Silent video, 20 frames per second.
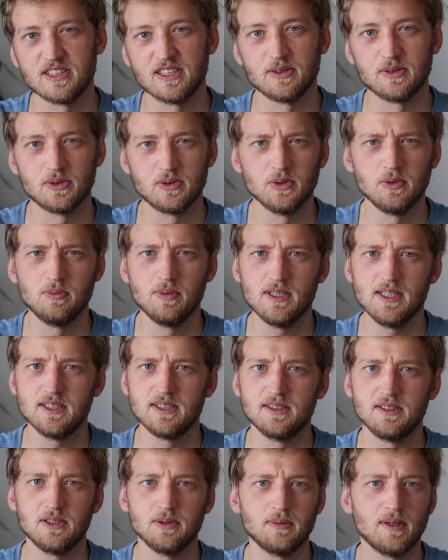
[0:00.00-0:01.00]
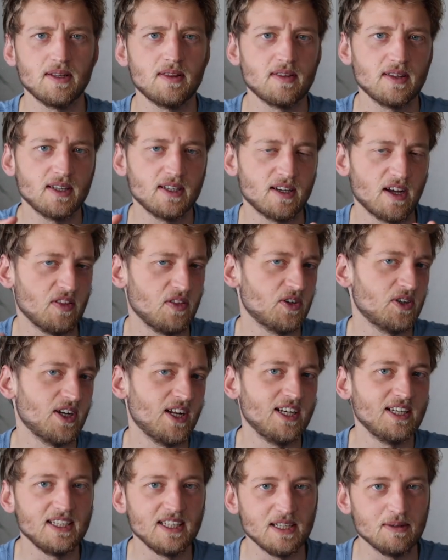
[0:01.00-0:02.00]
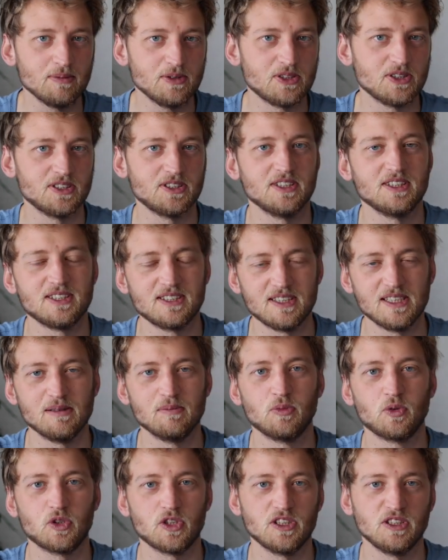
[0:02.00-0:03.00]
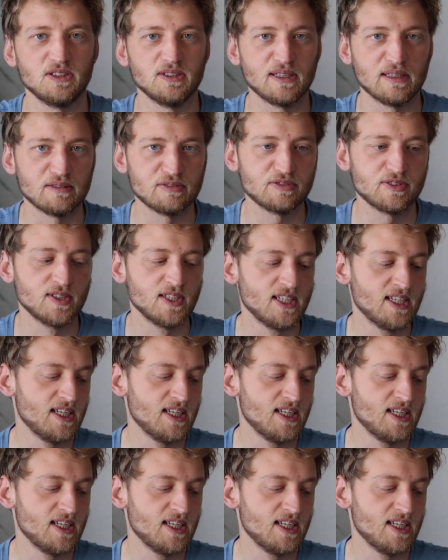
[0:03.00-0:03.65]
sound too bad, and you might think 180 images is still more than enough.